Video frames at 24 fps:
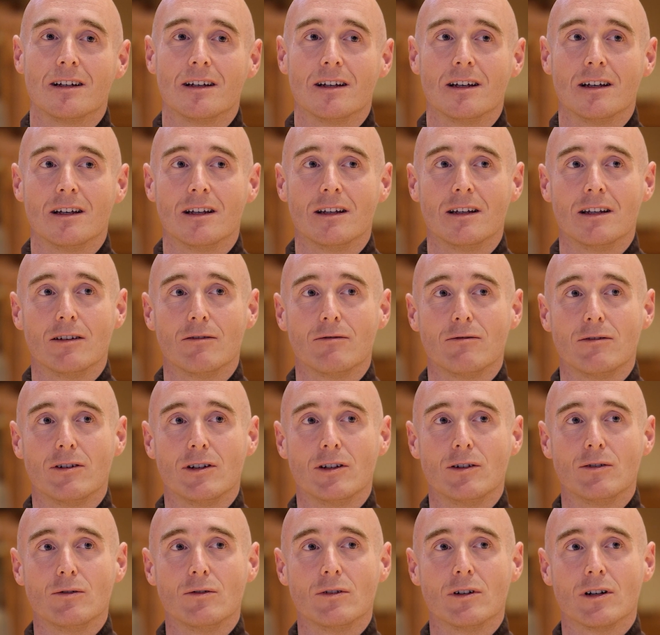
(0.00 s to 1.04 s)
And if we
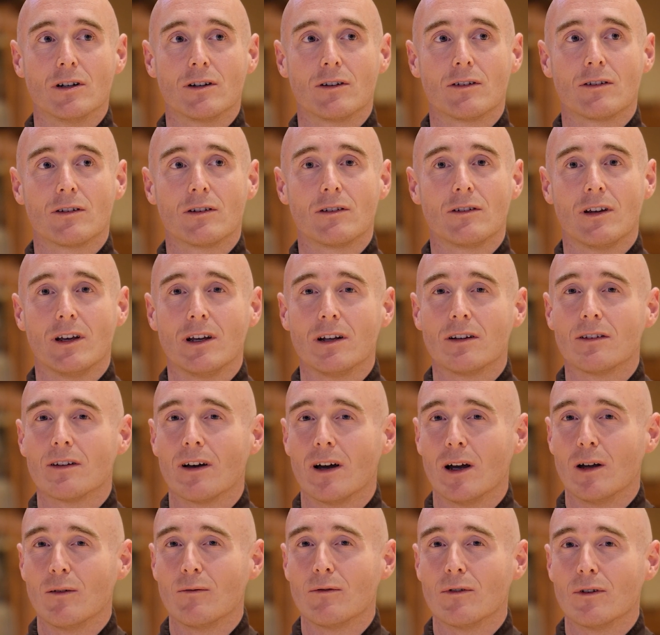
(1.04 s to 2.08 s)
do not take
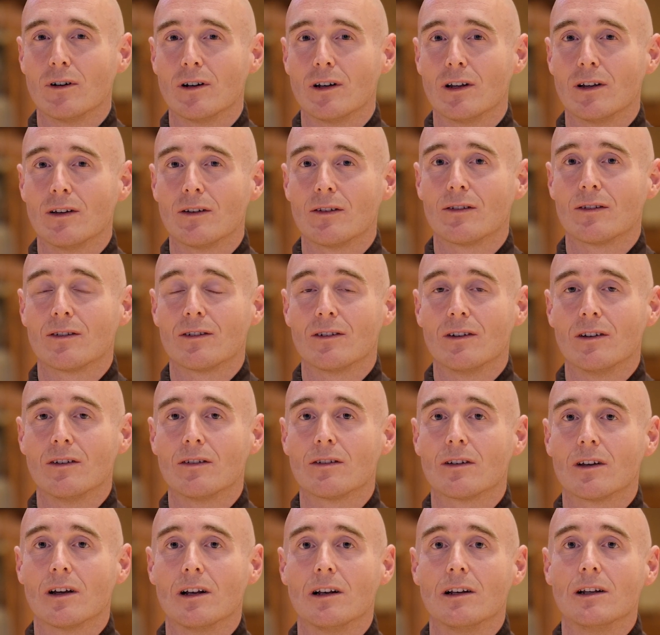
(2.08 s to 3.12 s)
time for this, this
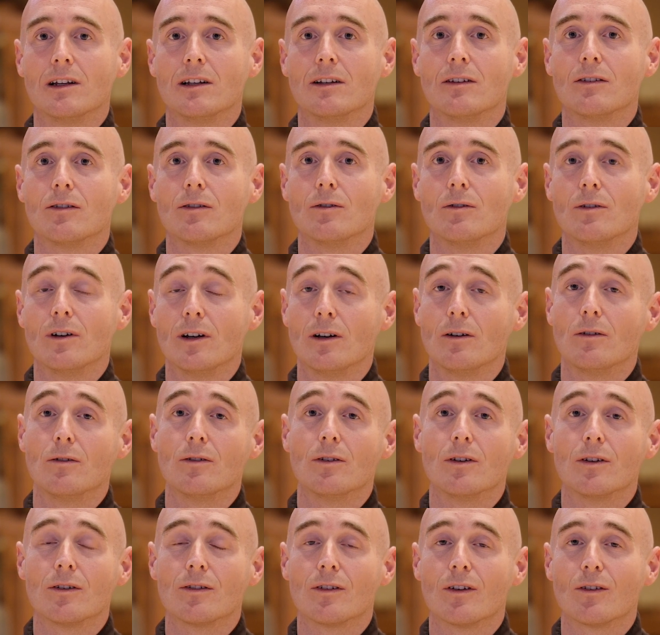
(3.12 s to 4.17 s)
can lead to
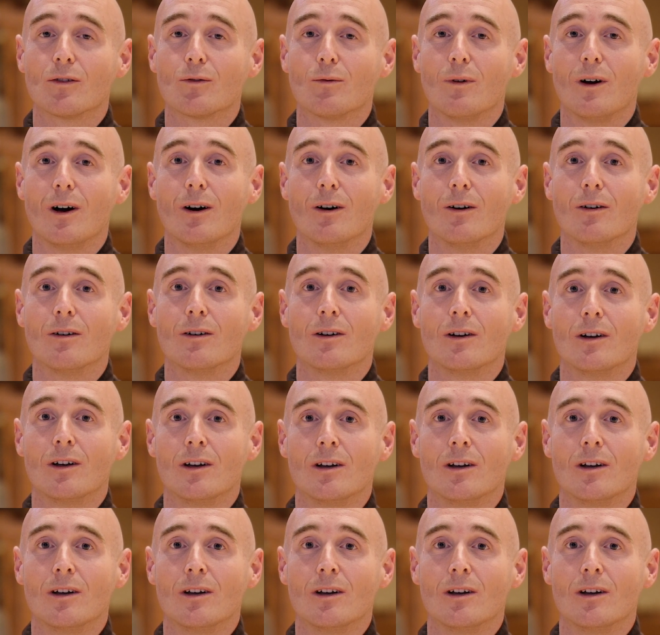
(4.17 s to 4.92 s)
illness as well.